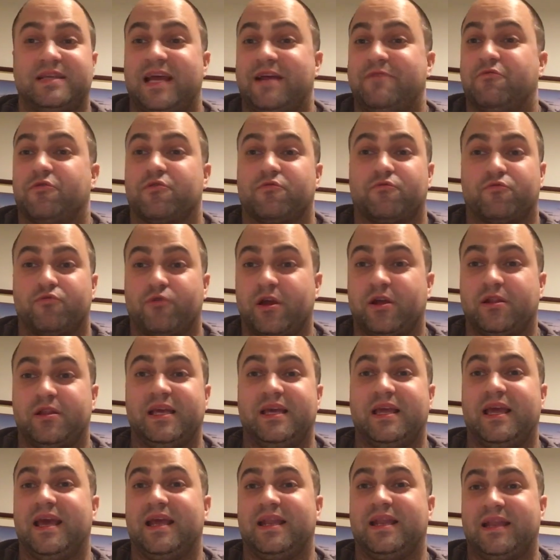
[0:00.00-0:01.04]
They were
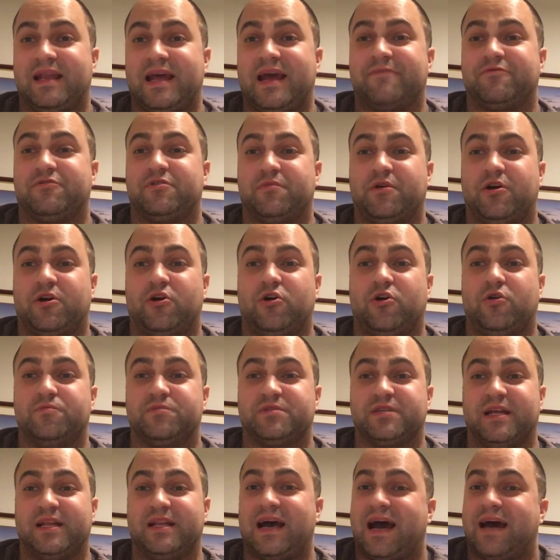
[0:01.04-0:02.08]
really getting after
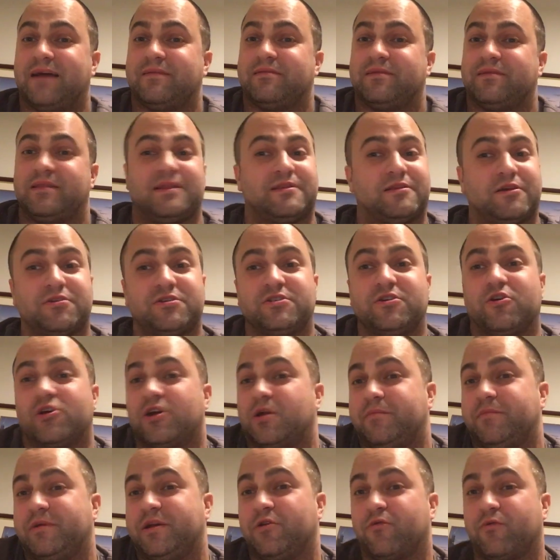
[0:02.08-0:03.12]
Mahomes. And they're still
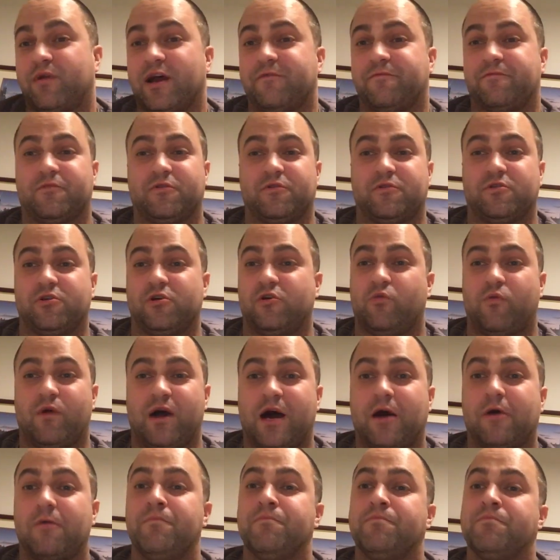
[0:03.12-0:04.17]
going to be around for a little
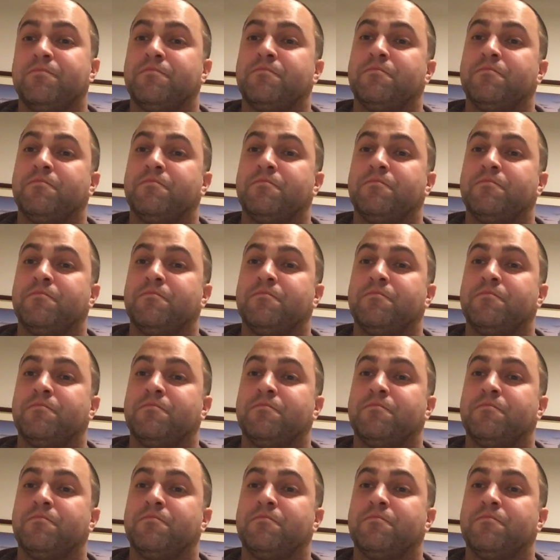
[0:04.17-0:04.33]
while.